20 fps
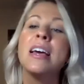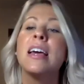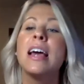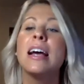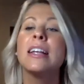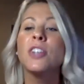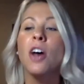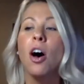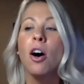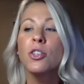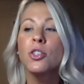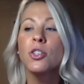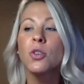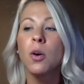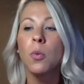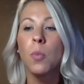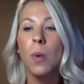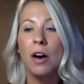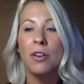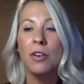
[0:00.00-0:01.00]
It's also
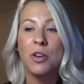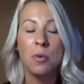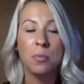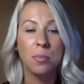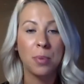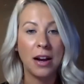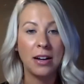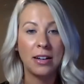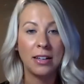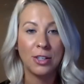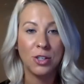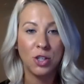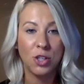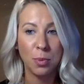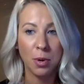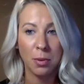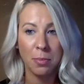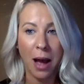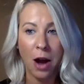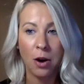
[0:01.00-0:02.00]
a well-known brightening
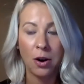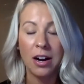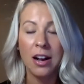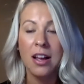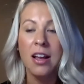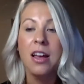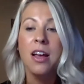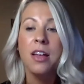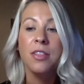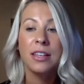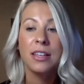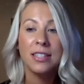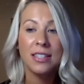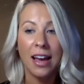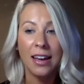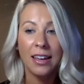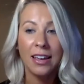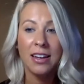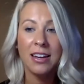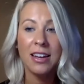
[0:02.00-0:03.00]
superpower. The
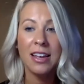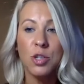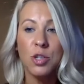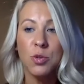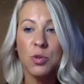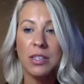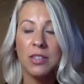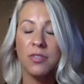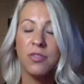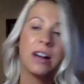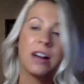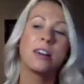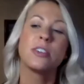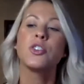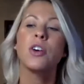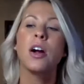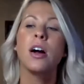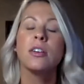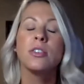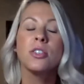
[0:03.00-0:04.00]
second
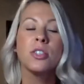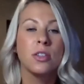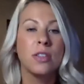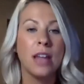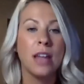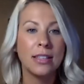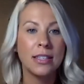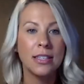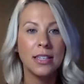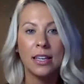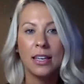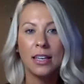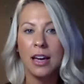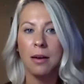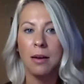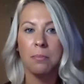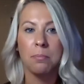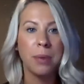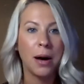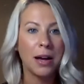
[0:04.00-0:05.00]
resveratrol. So that's like
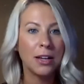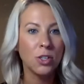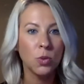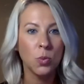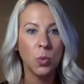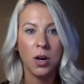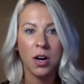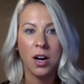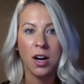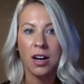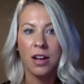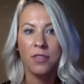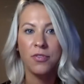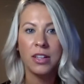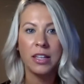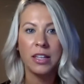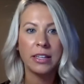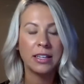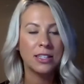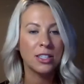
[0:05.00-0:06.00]
a buzzword. I feel
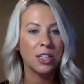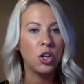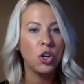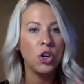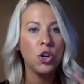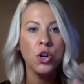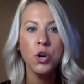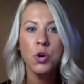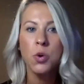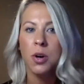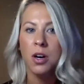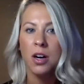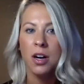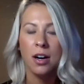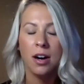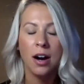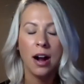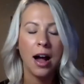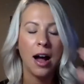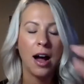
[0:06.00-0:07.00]
like it's a
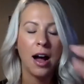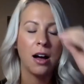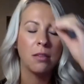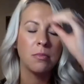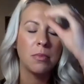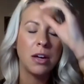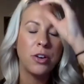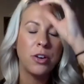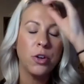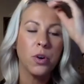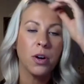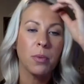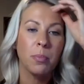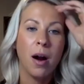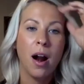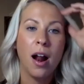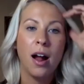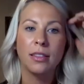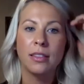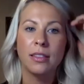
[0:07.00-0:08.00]
newer
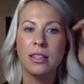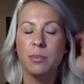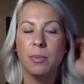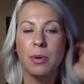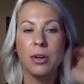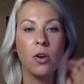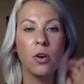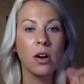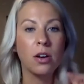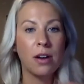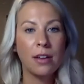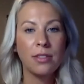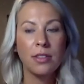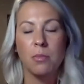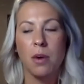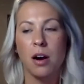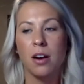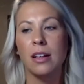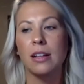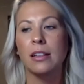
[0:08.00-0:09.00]
product that's been going around the
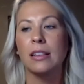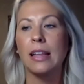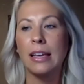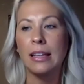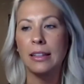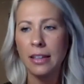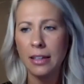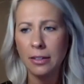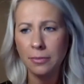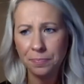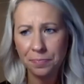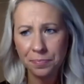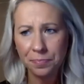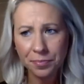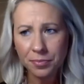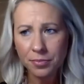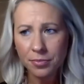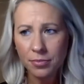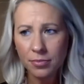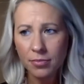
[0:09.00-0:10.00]
market lately.
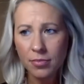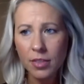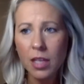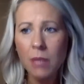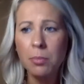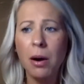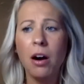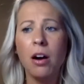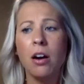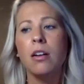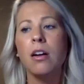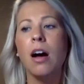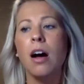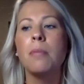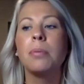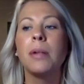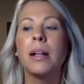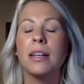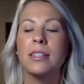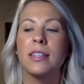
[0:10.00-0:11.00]
But our
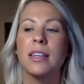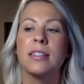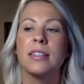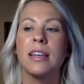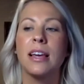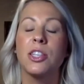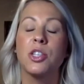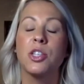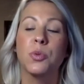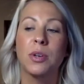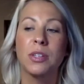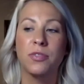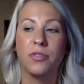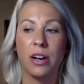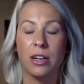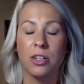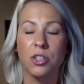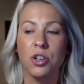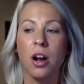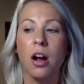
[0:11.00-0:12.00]
complex contains
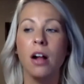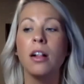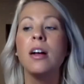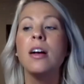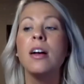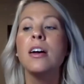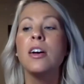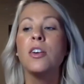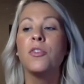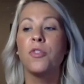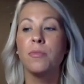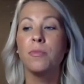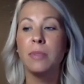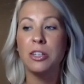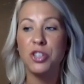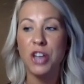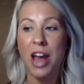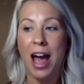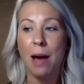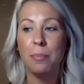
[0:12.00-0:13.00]
resveratrol from the
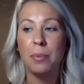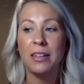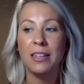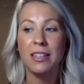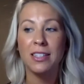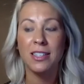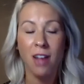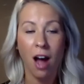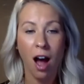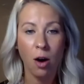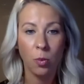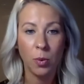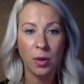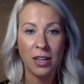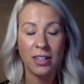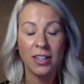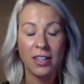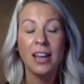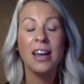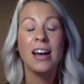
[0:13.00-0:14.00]
Japanese
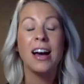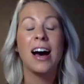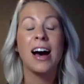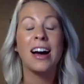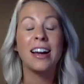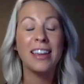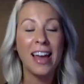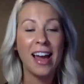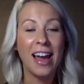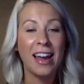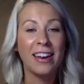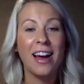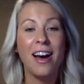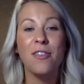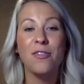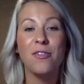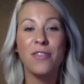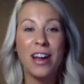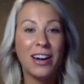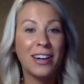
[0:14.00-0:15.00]
knotweed. Again,
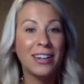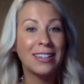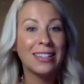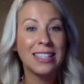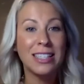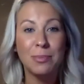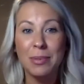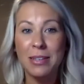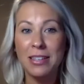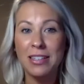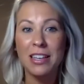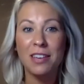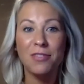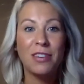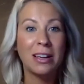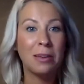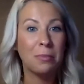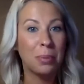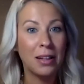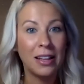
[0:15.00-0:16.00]
a very
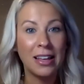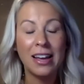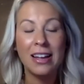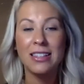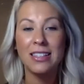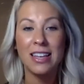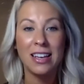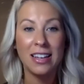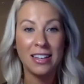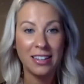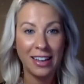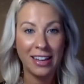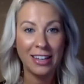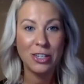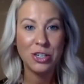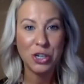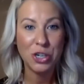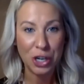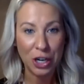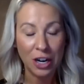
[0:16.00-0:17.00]
specific plant in
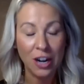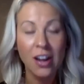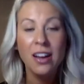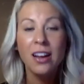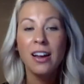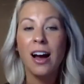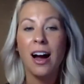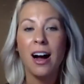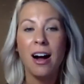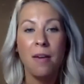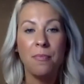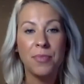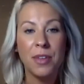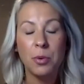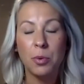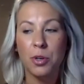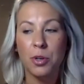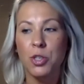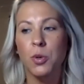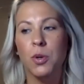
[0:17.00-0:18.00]
nature that
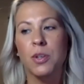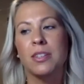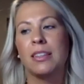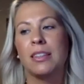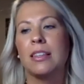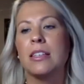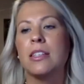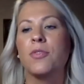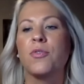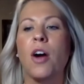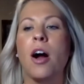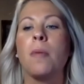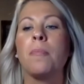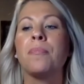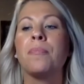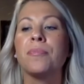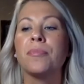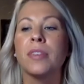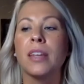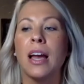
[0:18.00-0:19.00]
we're sourcing this from.
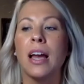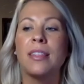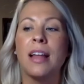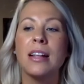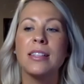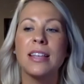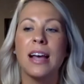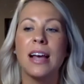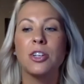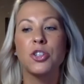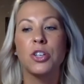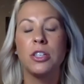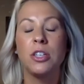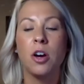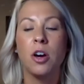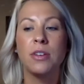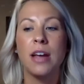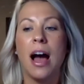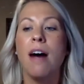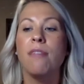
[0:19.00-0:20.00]
And that's actually
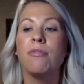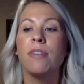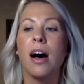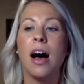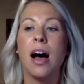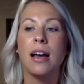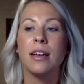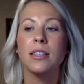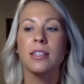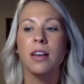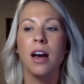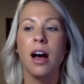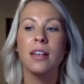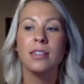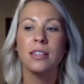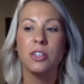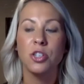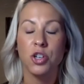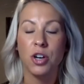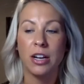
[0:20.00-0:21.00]
known to have the highest
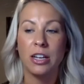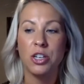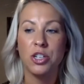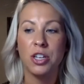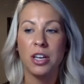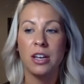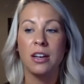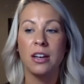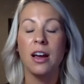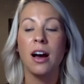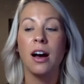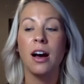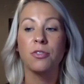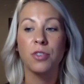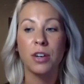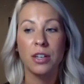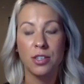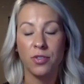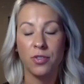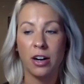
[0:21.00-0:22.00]
concentration of
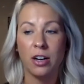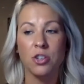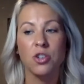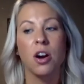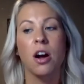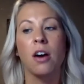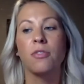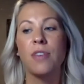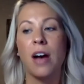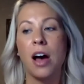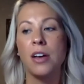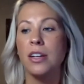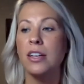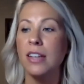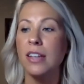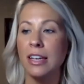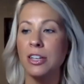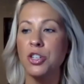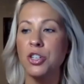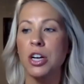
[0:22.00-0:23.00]
resveratrol found in
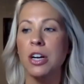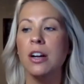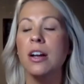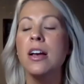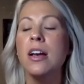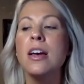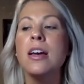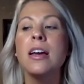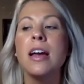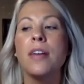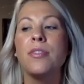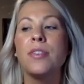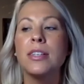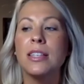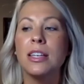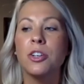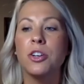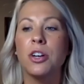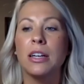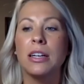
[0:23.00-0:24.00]
nature. And this
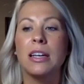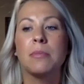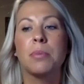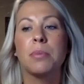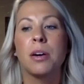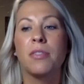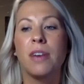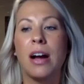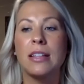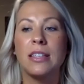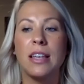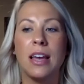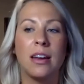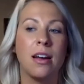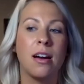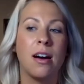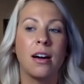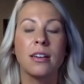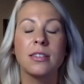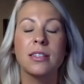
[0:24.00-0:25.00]
ingredient provides
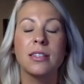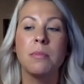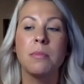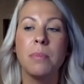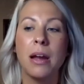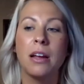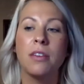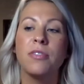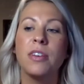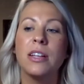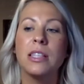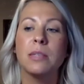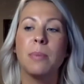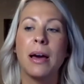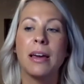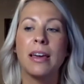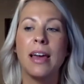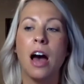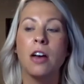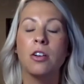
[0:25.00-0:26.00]
antioxidant benefits
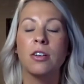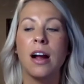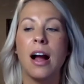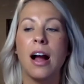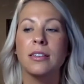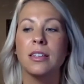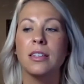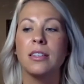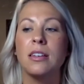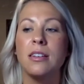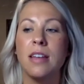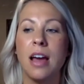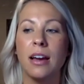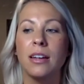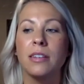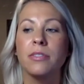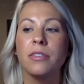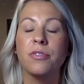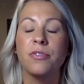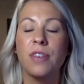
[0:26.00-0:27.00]
by counteracting the
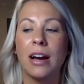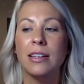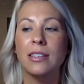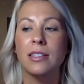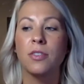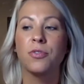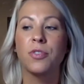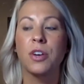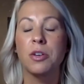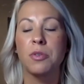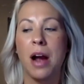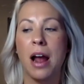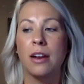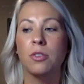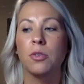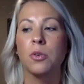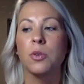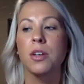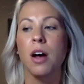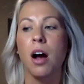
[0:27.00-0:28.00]
negative effects of free
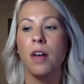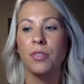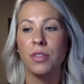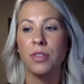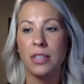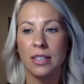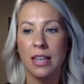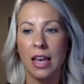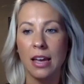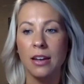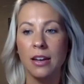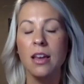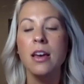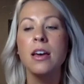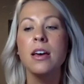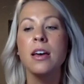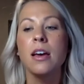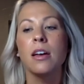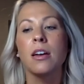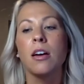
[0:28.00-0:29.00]
radicals on the skin.
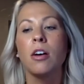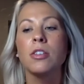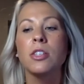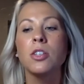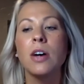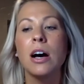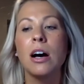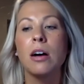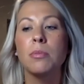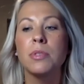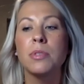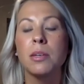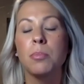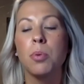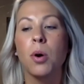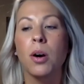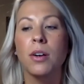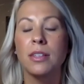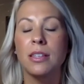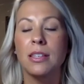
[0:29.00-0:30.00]
It also helps
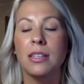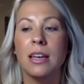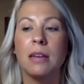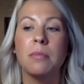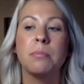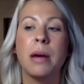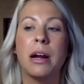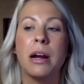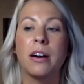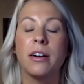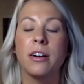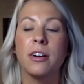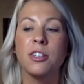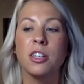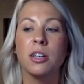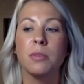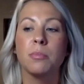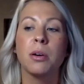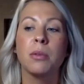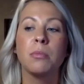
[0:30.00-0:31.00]
support the skin barrier
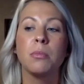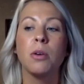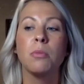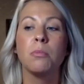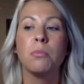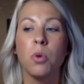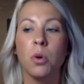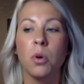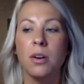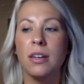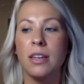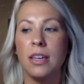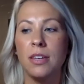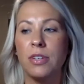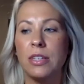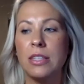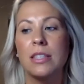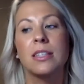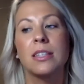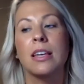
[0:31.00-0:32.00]
to promote more
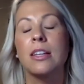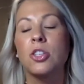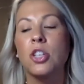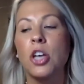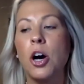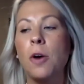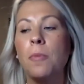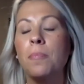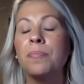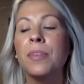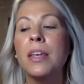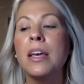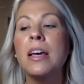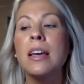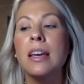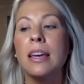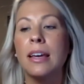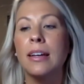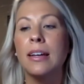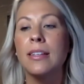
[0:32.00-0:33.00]
even skin tone
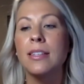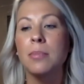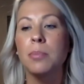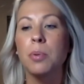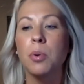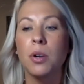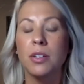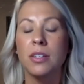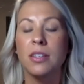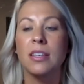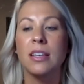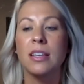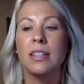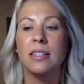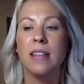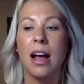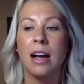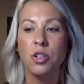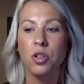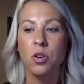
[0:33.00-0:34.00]
and support skin's
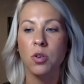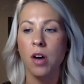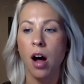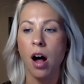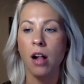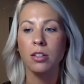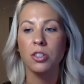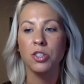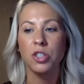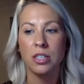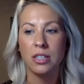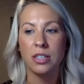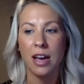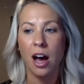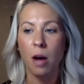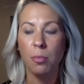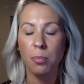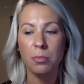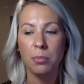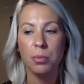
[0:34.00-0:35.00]
natural collagen to
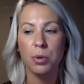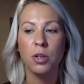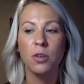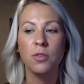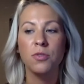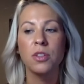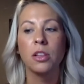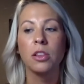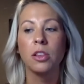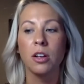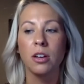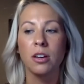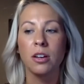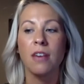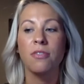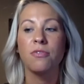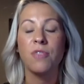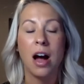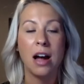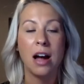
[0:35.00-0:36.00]
help improve the look
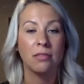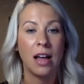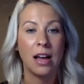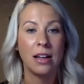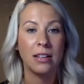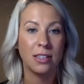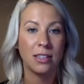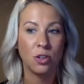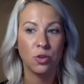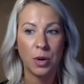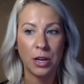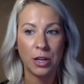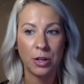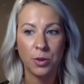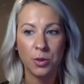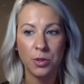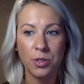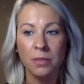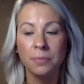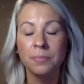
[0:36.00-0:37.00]
of fine lines and
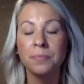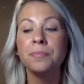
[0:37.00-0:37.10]
wrinkles.